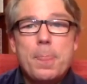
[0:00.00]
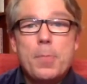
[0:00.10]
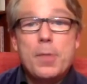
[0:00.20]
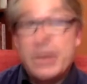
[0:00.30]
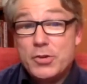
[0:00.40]

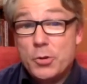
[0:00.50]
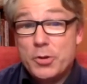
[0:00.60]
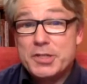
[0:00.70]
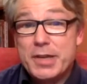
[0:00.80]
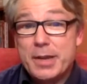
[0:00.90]
But have you
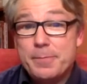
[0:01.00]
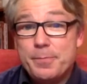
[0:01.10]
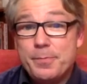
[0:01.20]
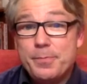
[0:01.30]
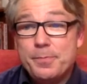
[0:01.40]
noticed yet?
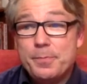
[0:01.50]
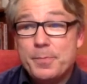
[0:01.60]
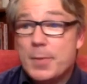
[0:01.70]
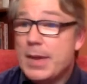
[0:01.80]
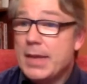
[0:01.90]

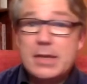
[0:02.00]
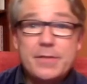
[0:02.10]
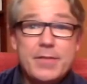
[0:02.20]
Eating of